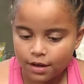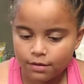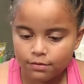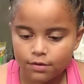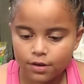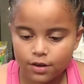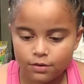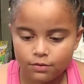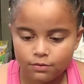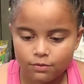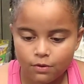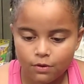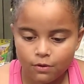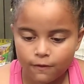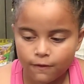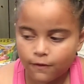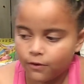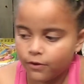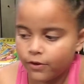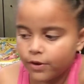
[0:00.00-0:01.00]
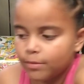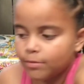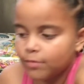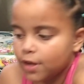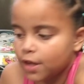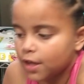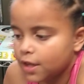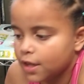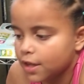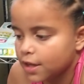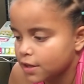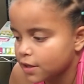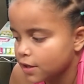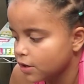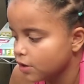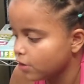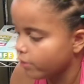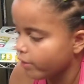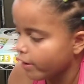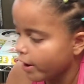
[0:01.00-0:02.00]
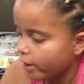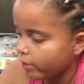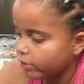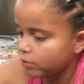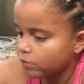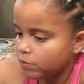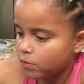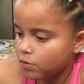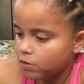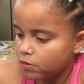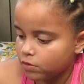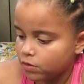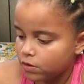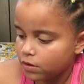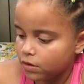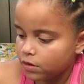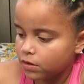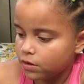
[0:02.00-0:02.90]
I'm gonna roll for him. He doesn't know how to roll.